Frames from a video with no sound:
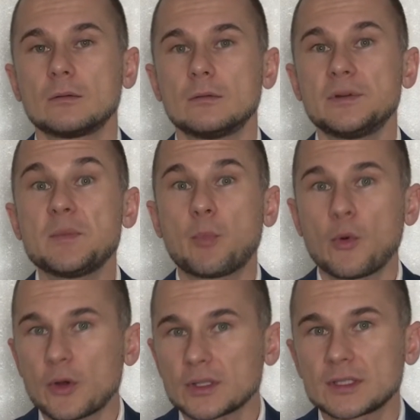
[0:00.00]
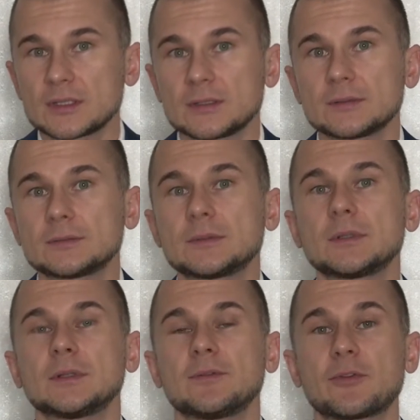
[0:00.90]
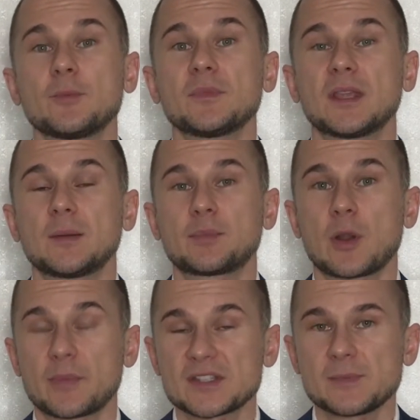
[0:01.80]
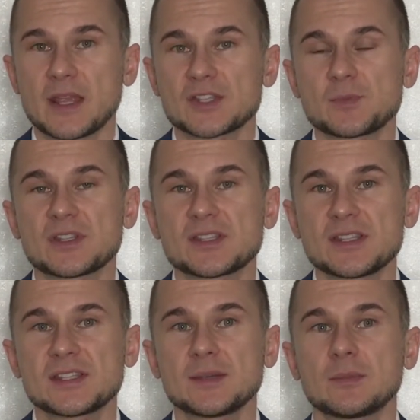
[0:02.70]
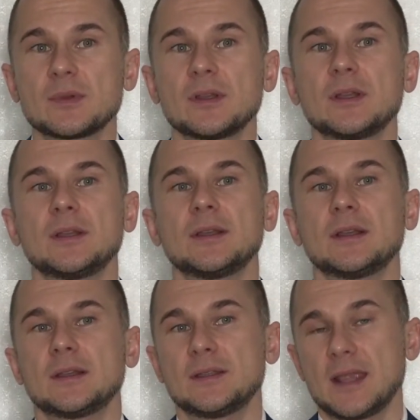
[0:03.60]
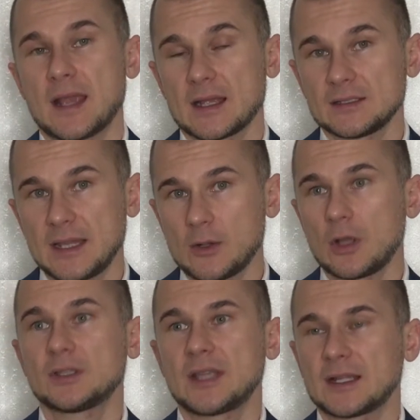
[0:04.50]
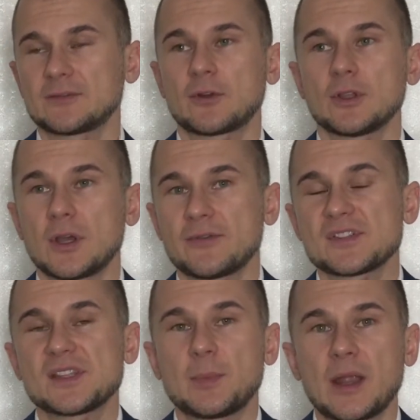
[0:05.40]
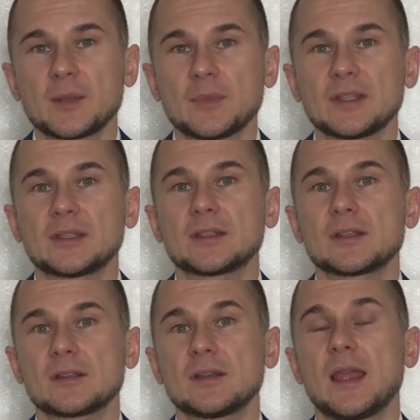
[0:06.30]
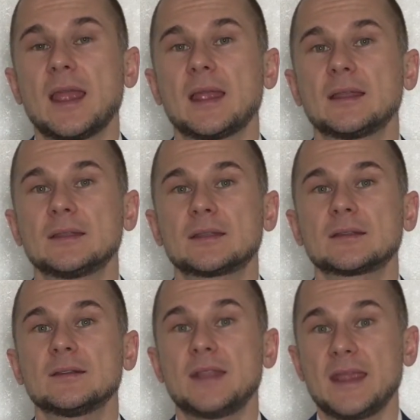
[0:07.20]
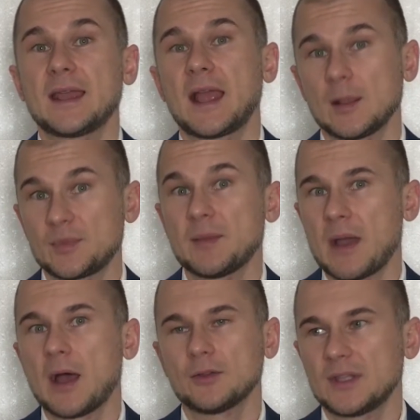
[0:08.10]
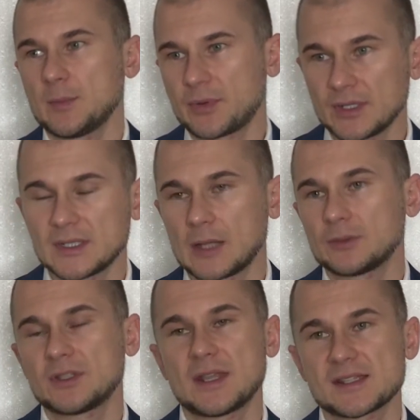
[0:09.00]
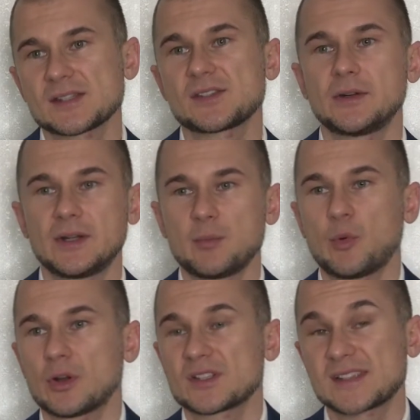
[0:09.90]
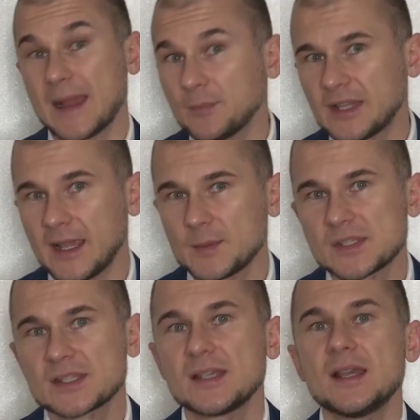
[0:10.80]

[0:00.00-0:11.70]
report from the property management system. They contact front office department and they help them out. They print out the necessary report. Sometimes